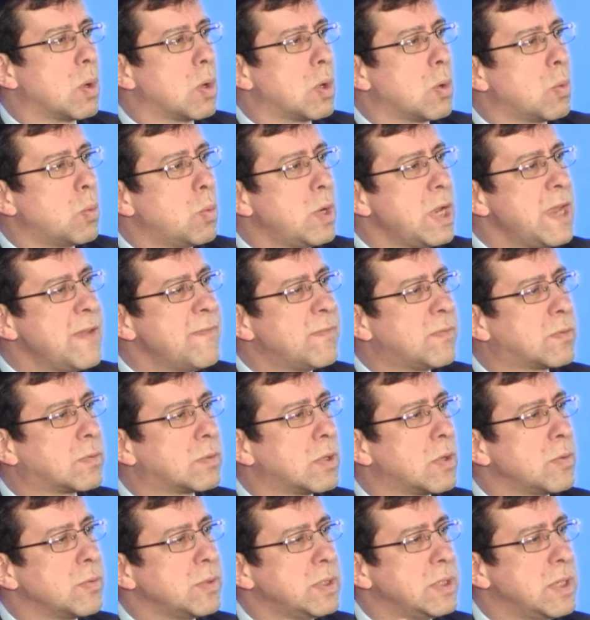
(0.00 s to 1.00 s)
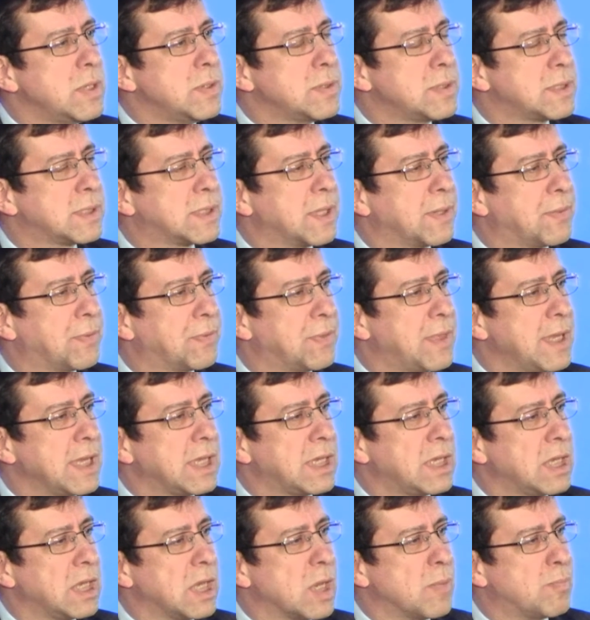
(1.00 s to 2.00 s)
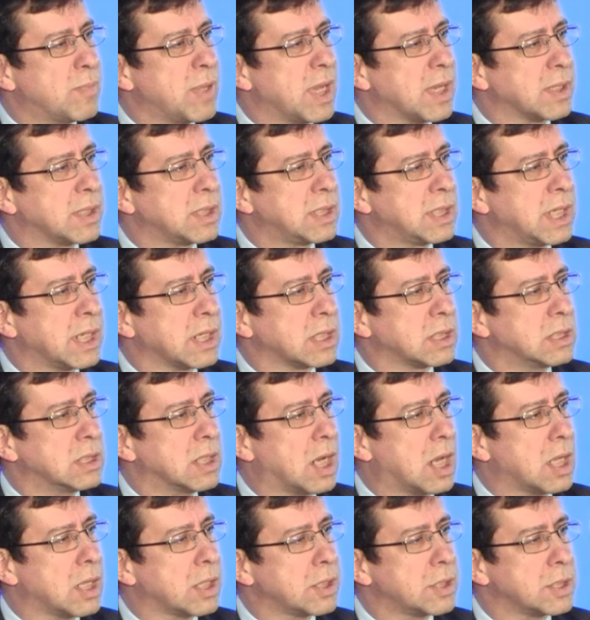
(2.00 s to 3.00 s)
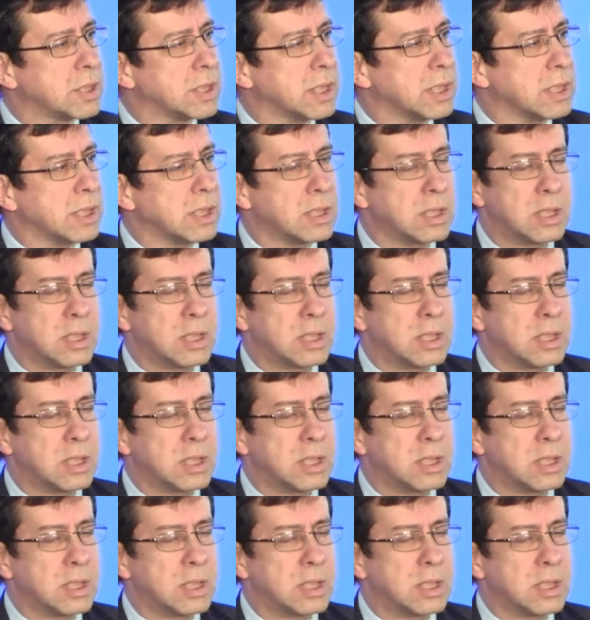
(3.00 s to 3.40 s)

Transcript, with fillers: We've grown used to thinking about technology